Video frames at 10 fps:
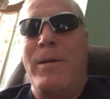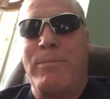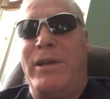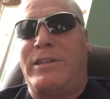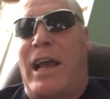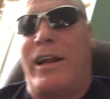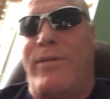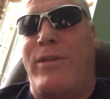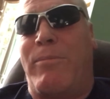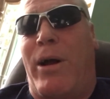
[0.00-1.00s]
Peace out,
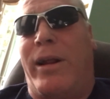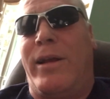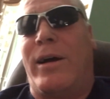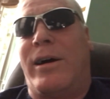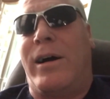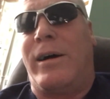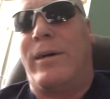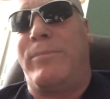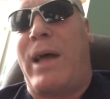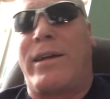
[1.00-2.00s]
everybody.
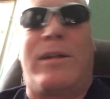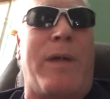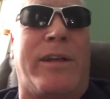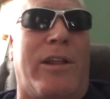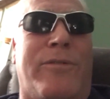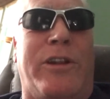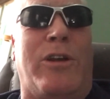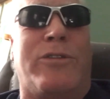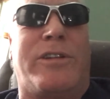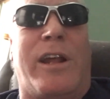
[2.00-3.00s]
Uh, I'm not gonna make another
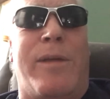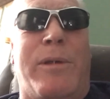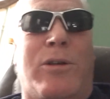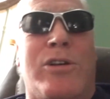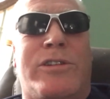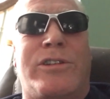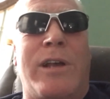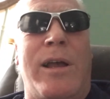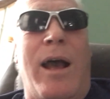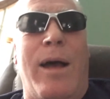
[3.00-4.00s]
video today because
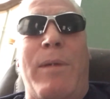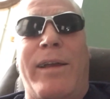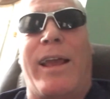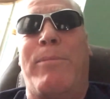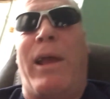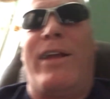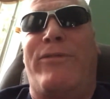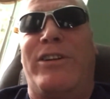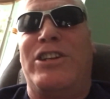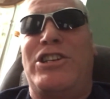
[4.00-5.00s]
I'm not getting paid
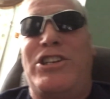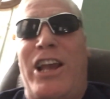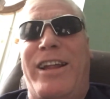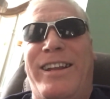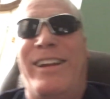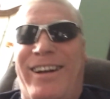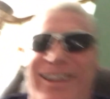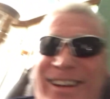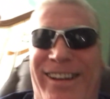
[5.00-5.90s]
for this shit. You know.